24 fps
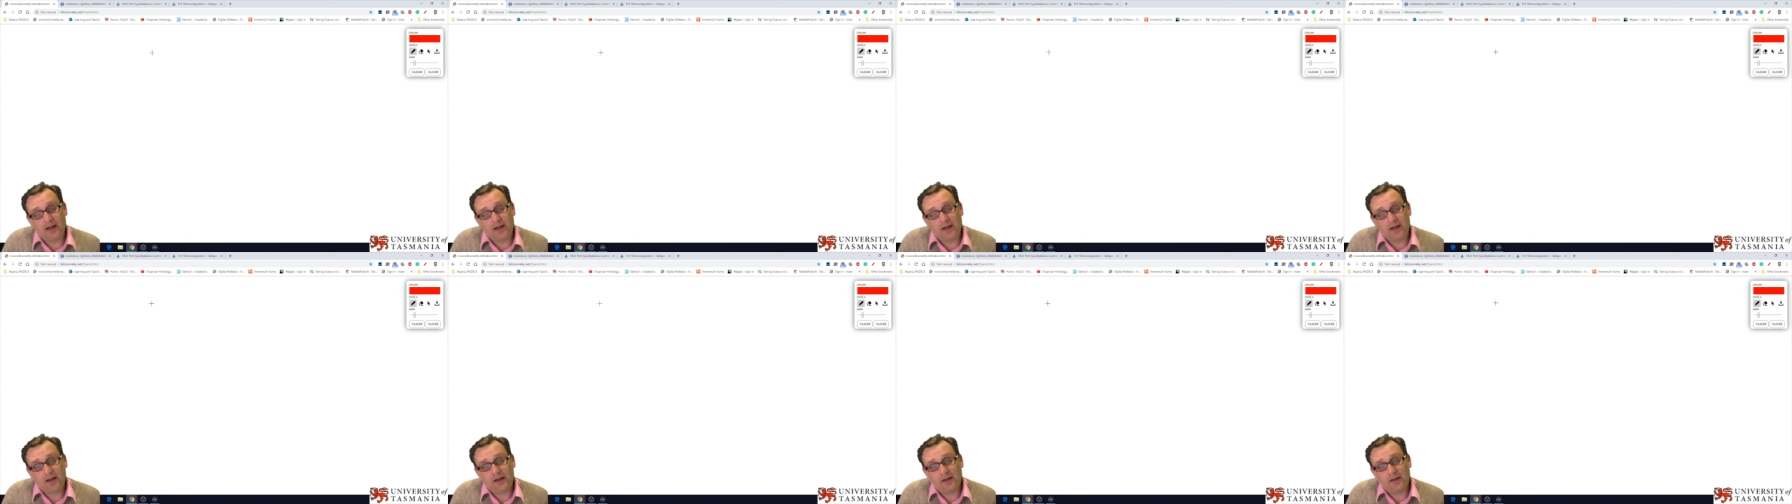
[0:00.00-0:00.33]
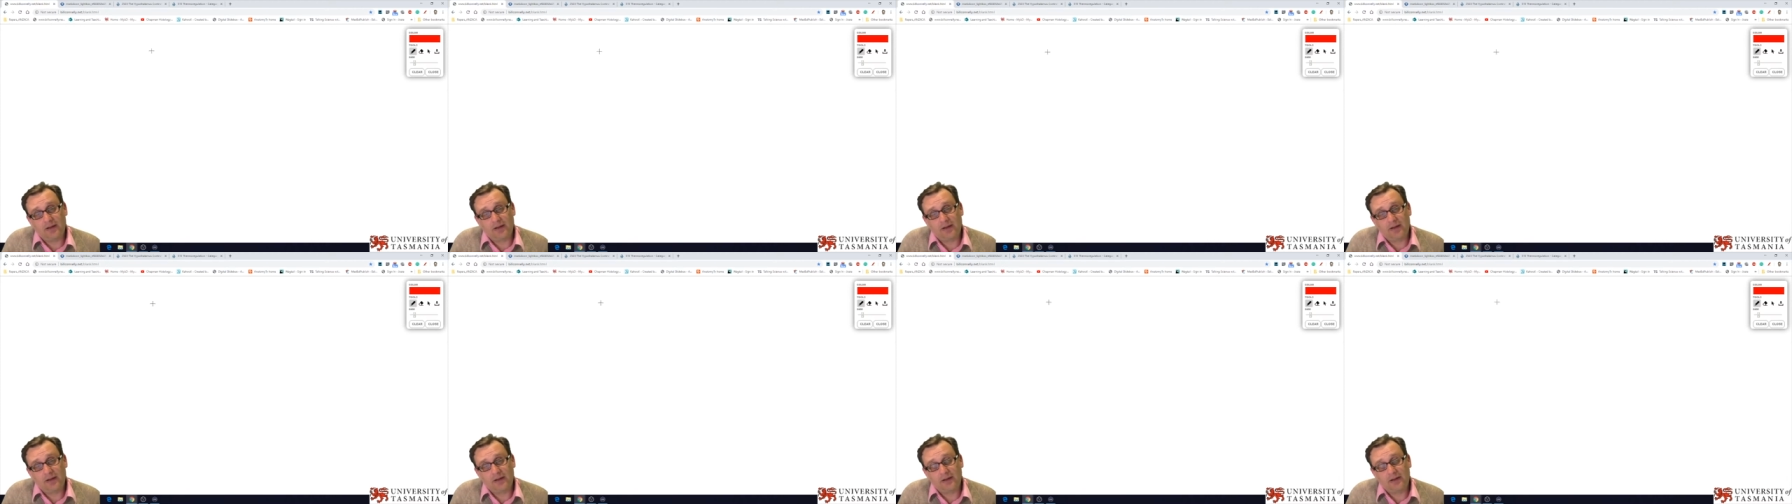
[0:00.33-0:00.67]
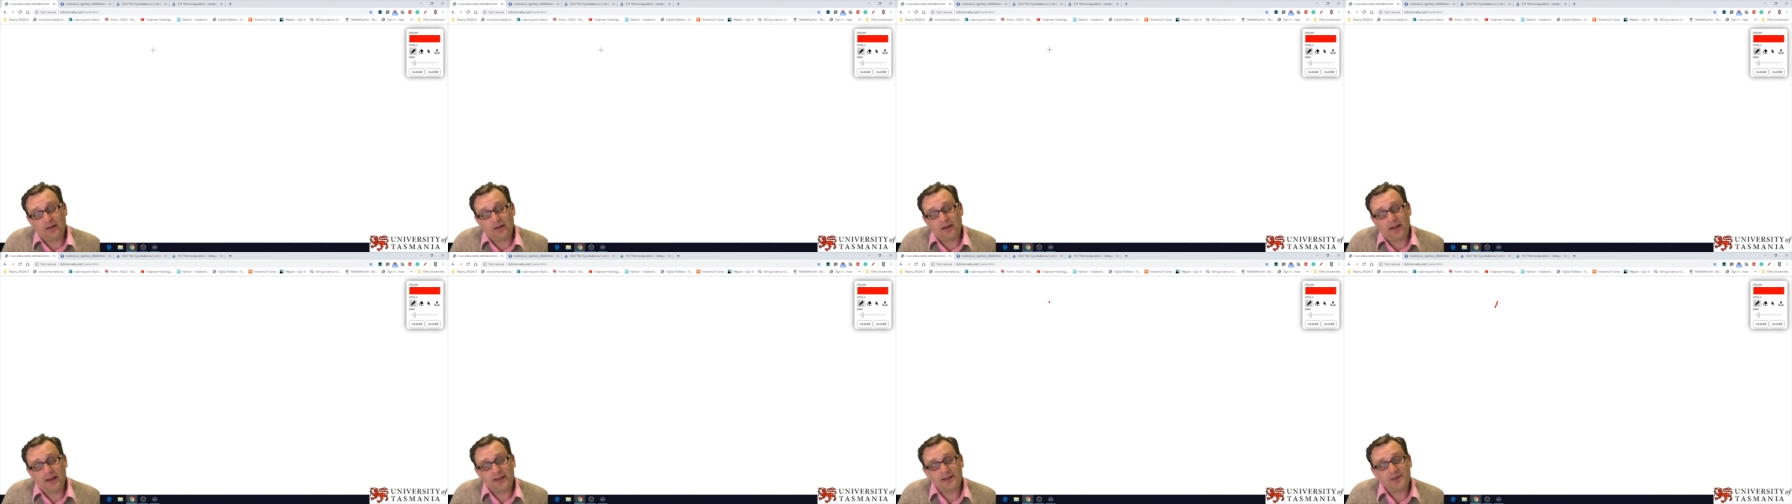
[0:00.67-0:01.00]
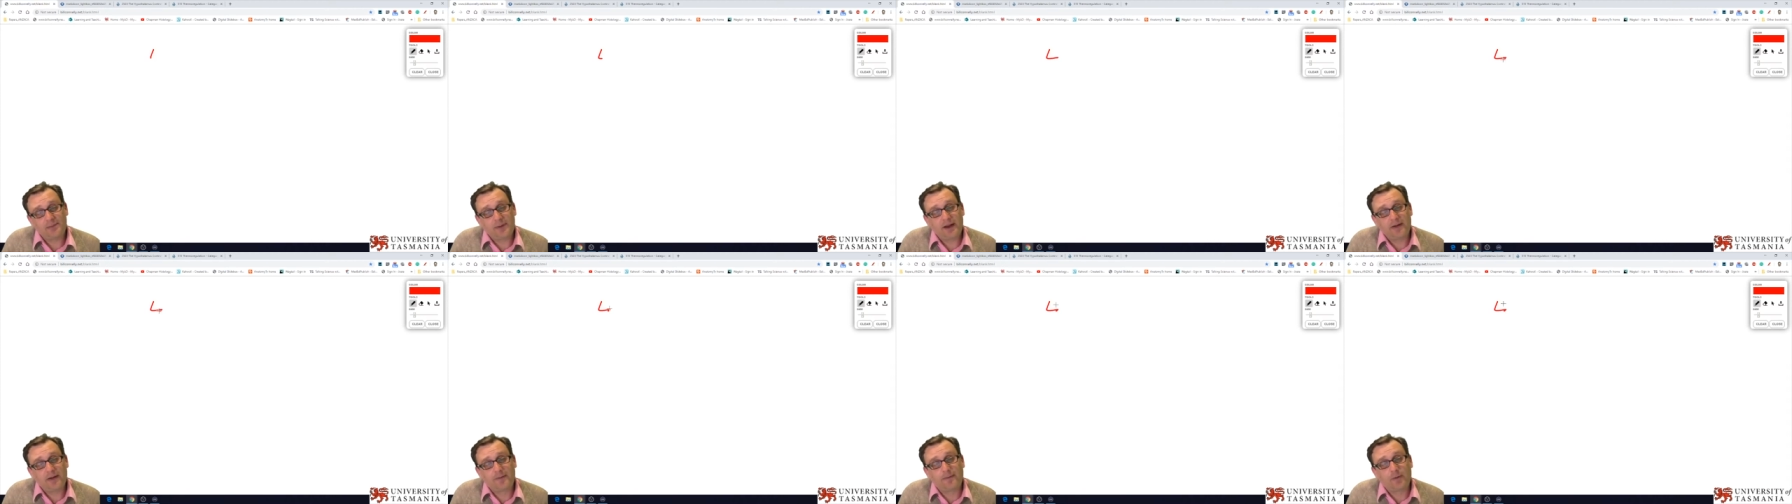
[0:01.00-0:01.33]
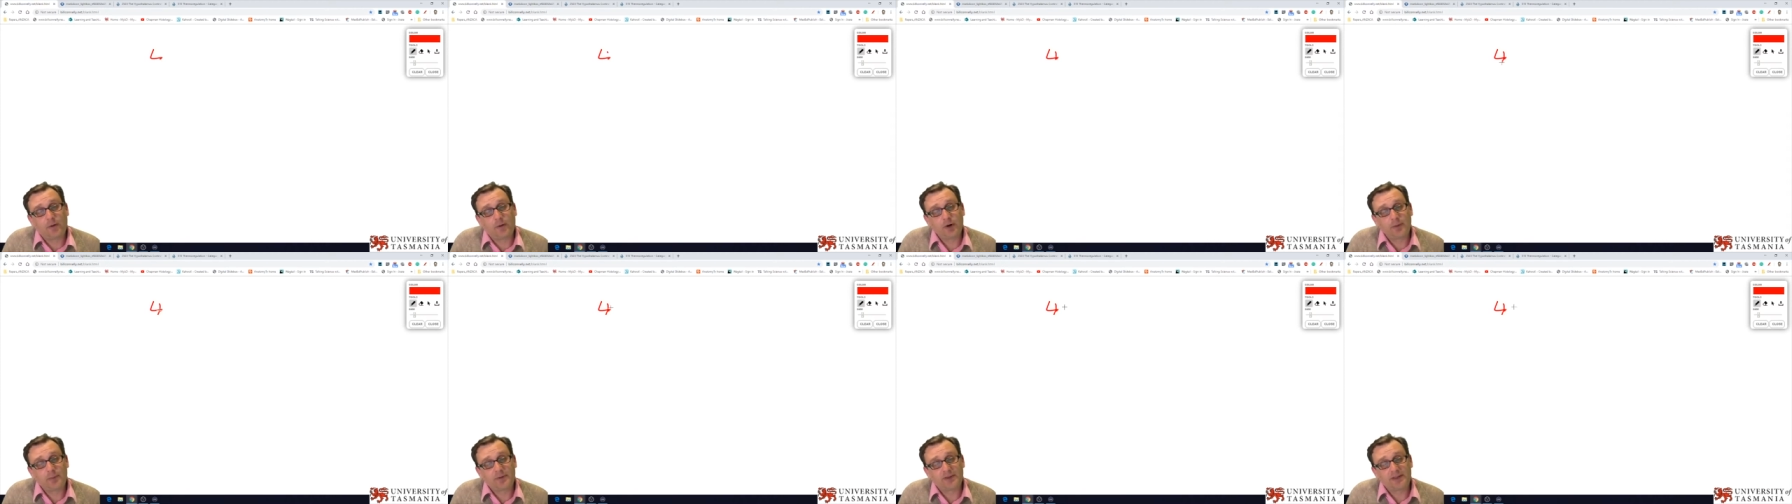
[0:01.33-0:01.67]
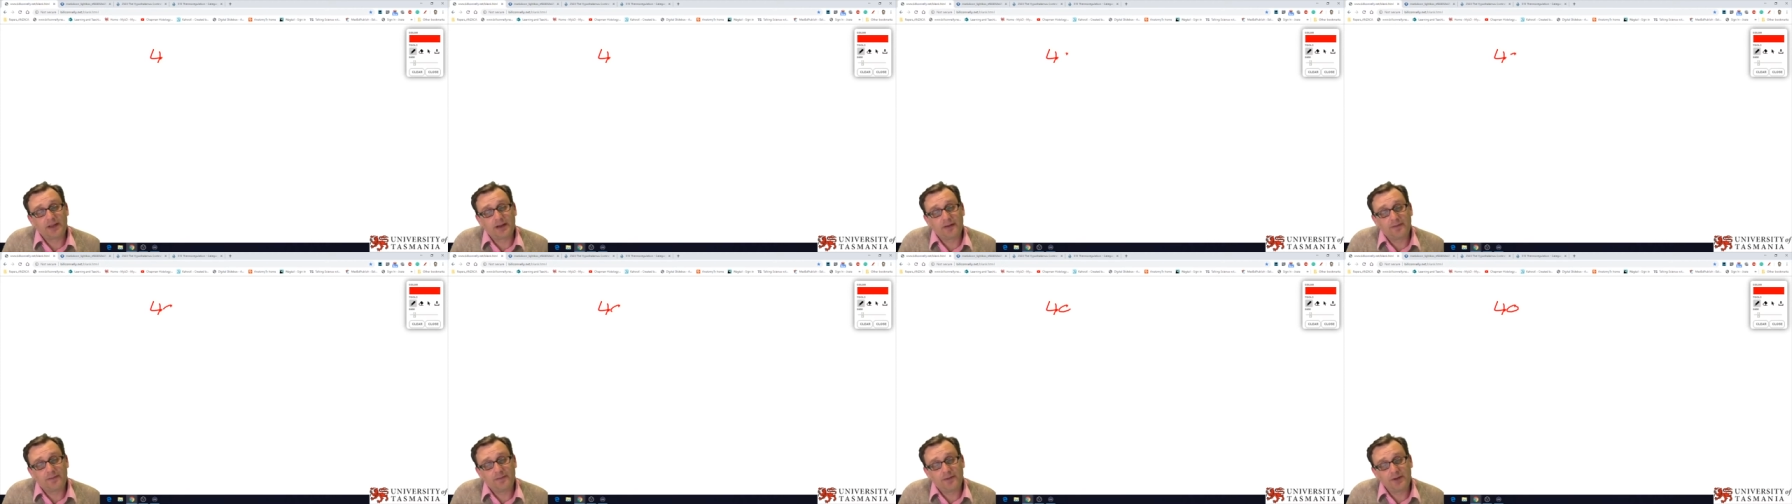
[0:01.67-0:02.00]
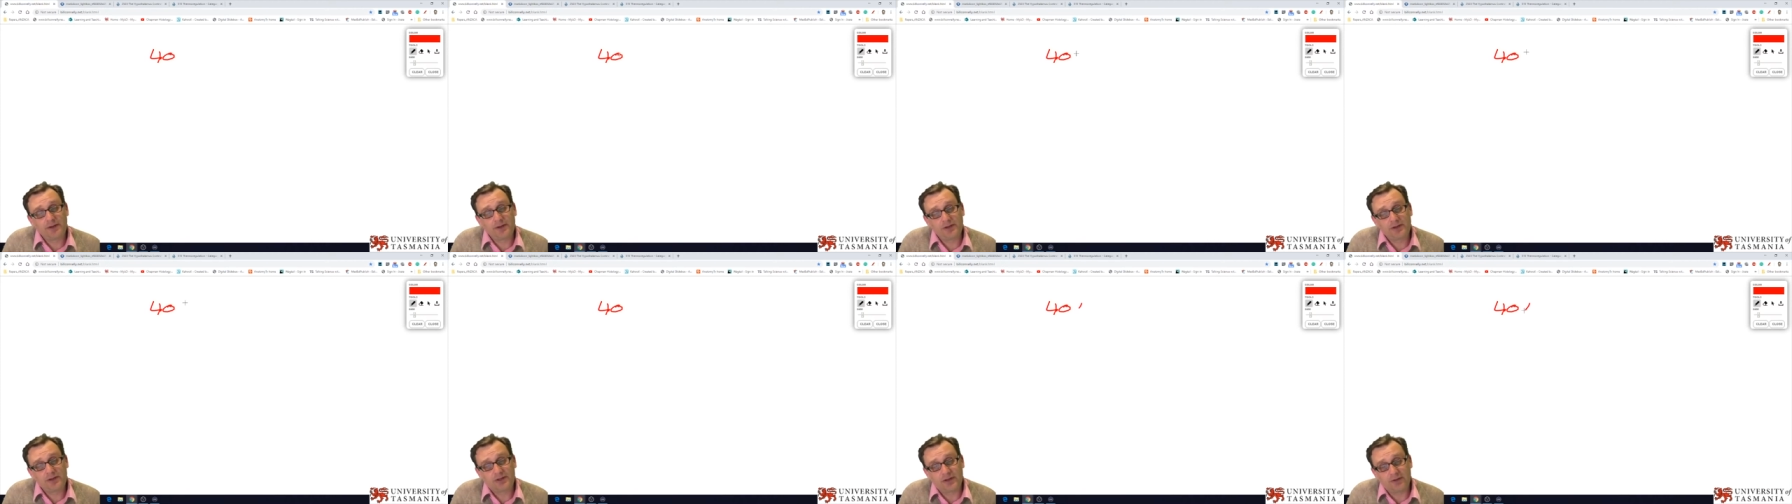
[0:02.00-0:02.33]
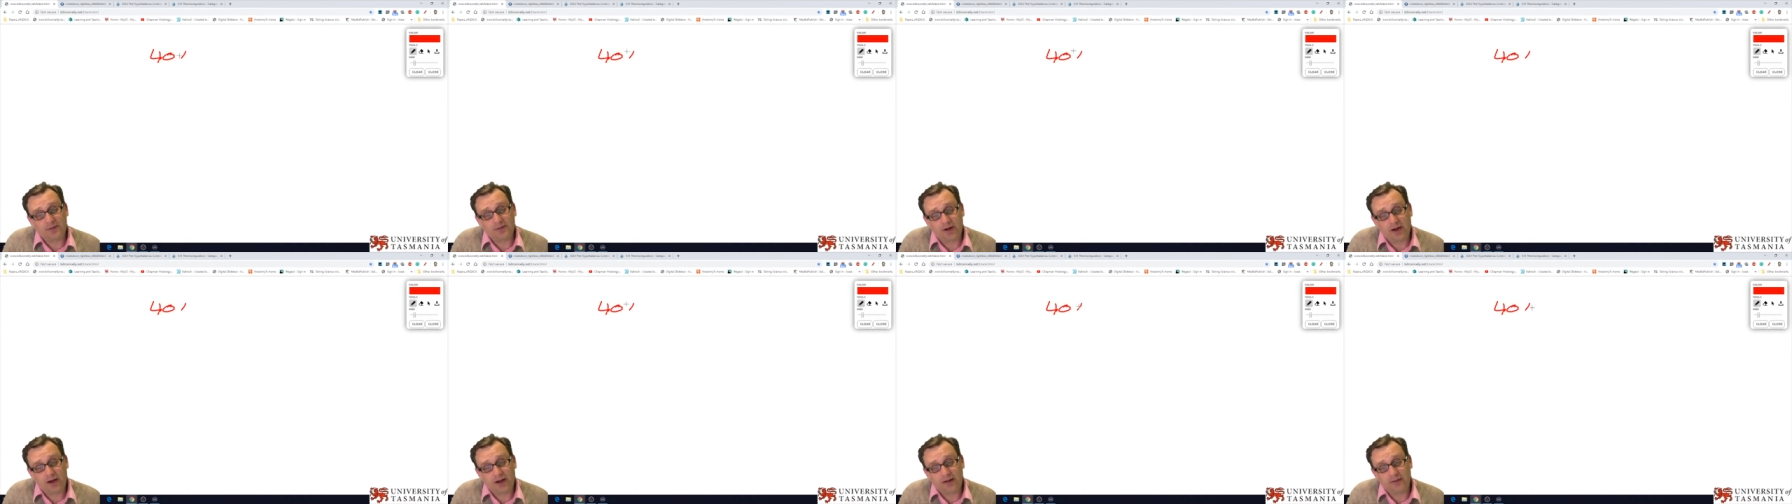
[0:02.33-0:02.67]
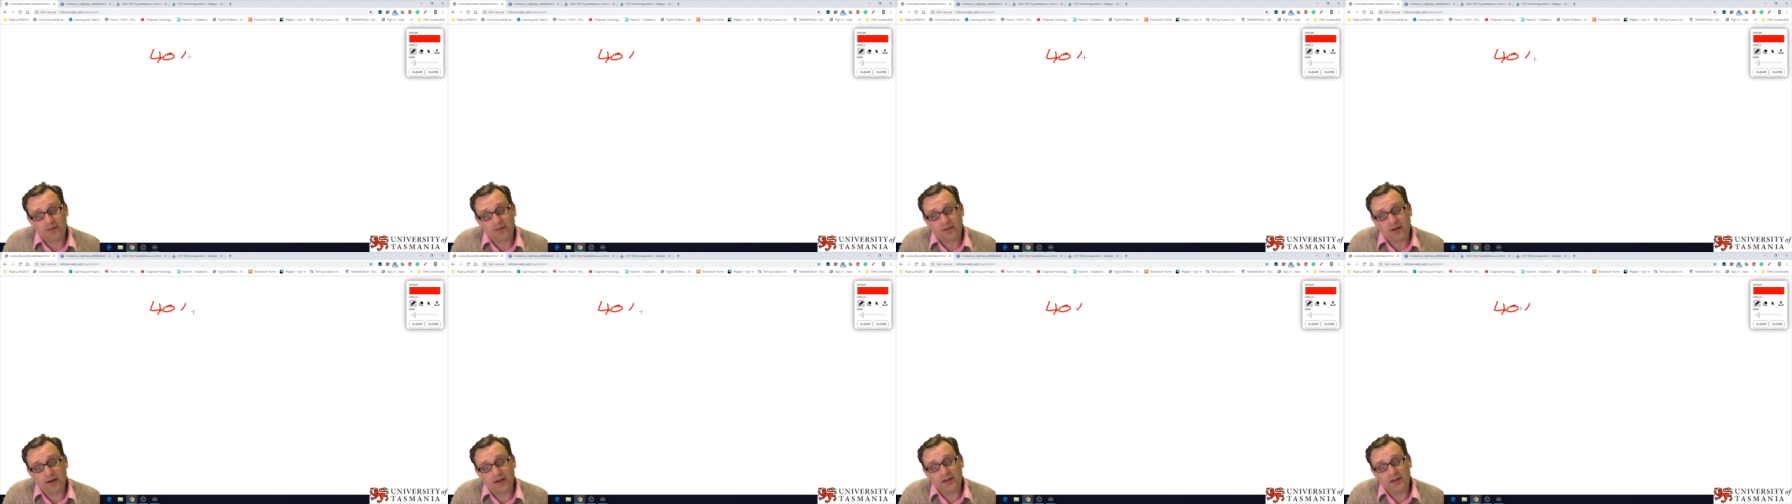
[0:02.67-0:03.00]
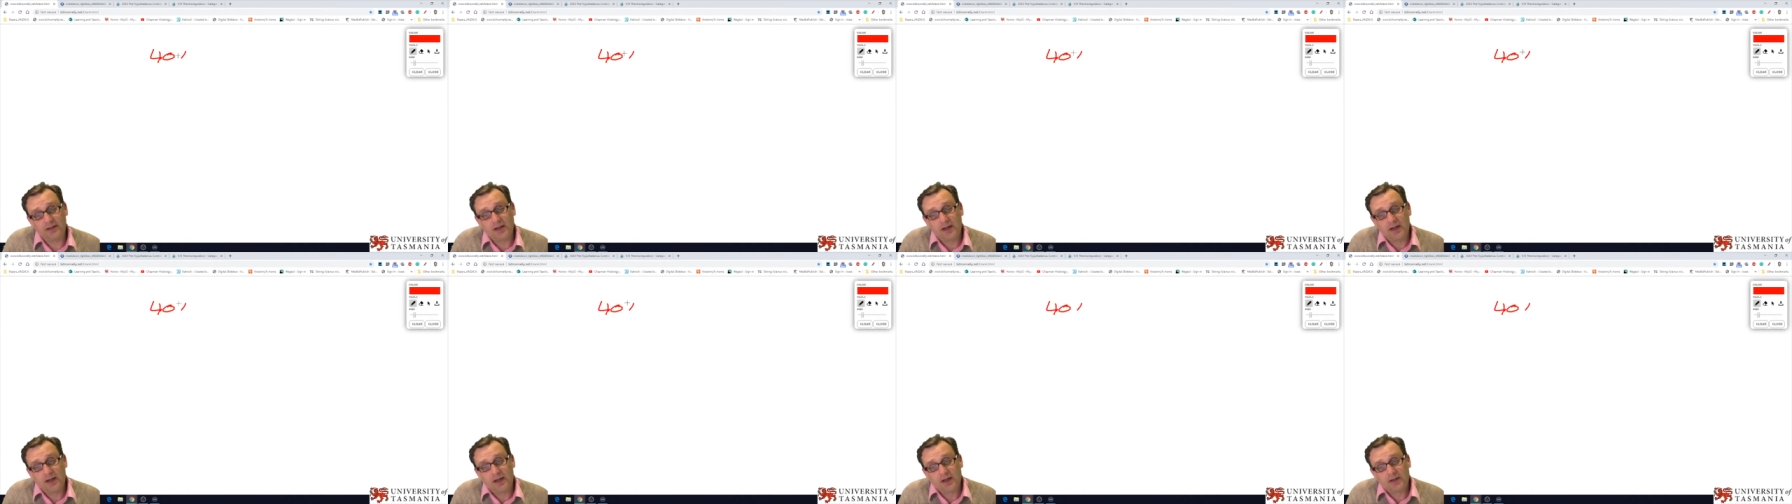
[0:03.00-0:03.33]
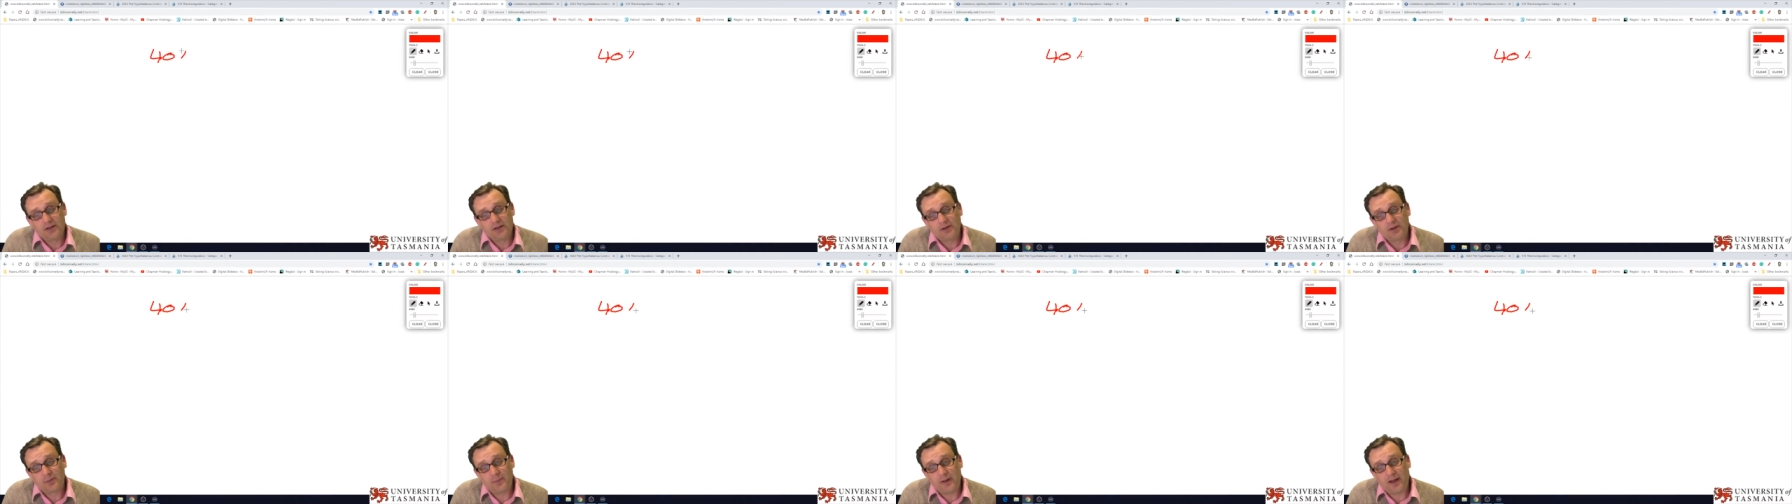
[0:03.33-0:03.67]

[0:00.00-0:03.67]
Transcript: Uh, it has about a 40% efficiency rate, right?